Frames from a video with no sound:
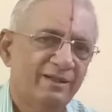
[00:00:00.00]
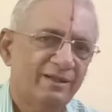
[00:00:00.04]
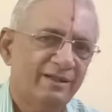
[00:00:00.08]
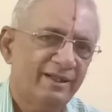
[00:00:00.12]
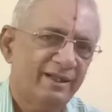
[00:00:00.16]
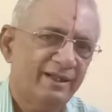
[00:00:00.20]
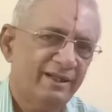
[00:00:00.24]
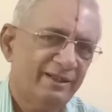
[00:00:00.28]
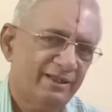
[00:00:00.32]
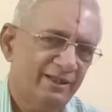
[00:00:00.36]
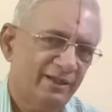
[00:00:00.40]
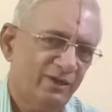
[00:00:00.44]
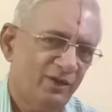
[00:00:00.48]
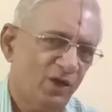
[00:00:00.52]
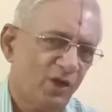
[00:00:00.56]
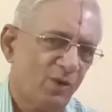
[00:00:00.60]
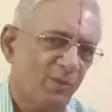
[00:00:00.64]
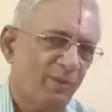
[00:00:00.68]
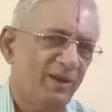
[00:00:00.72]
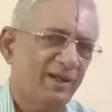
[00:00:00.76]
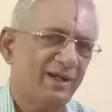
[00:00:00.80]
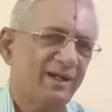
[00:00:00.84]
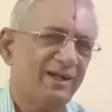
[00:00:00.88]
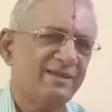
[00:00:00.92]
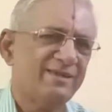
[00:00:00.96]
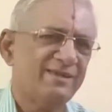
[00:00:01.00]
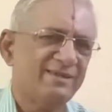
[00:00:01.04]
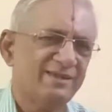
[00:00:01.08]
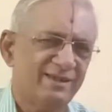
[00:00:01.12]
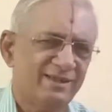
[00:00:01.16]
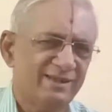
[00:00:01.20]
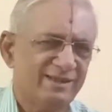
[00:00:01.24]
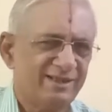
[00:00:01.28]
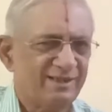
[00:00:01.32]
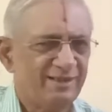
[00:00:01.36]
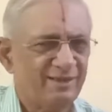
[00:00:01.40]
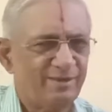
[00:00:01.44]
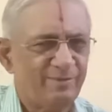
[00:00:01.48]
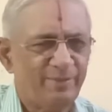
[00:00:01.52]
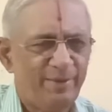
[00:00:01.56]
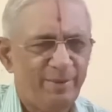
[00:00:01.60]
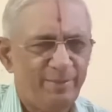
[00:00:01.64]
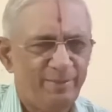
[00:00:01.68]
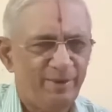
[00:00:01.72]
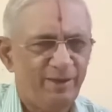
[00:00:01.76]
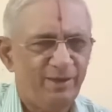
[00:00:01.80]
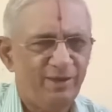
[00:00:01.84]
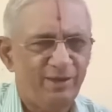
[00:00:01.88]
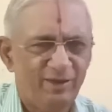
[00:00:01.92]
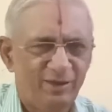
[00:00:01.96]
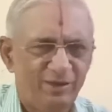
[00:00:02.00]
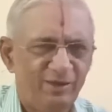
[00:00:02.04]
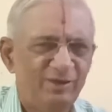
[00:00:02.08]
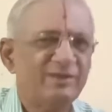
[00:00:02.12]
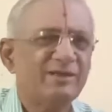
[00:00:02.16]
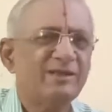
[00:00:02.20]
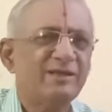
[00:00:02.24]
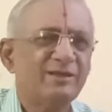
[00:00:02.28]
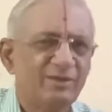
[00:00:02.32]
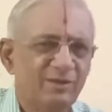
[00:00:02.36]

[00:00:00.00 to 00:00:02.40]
In the normal concerts, people